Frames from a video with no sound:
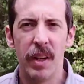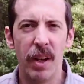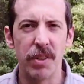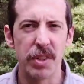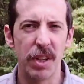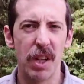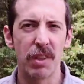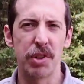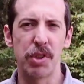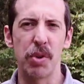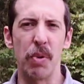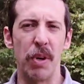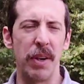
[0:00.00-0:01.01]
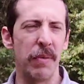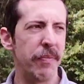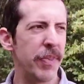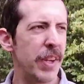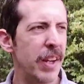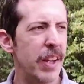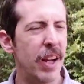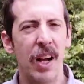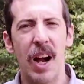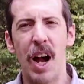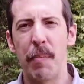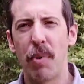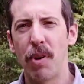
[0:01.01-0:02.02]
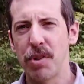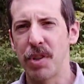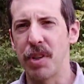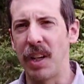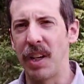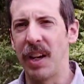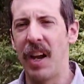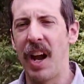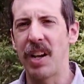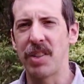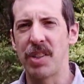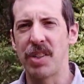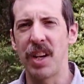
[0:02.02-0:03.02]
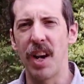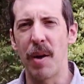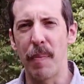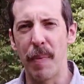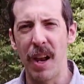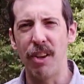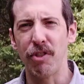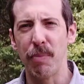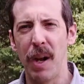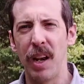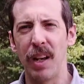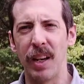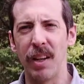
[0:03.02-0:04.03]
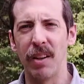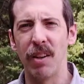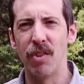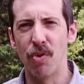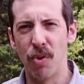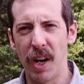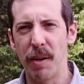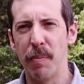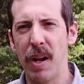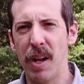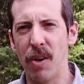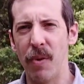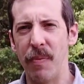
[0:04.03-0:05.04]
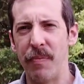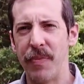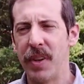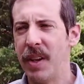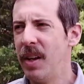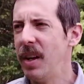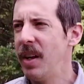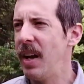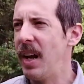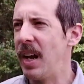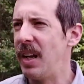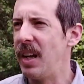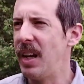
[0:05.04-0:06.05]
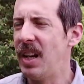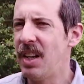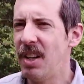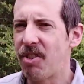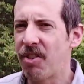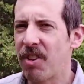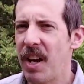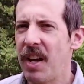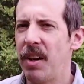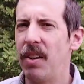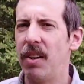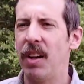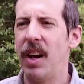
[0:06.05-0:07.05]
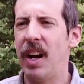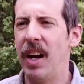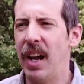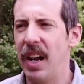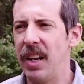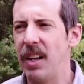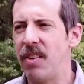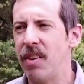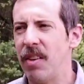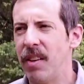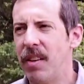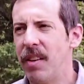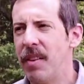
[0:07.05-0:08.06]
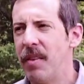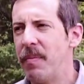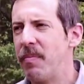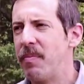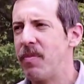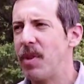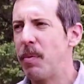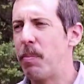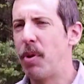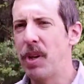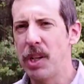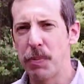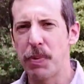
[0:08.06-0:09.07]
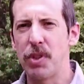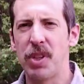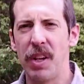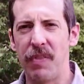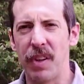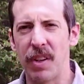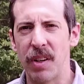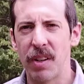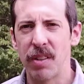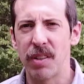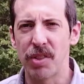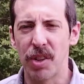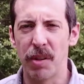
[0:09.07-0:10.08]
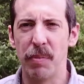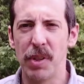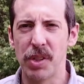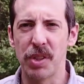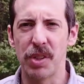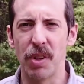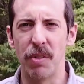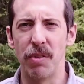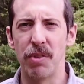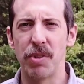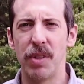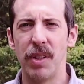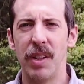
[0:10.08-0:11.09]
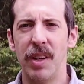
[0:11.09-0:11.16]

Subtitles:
Here's another story. I personally actually sent out a mass mailing, direct mail. And in this letter, I had it pretty specific to certain business owners.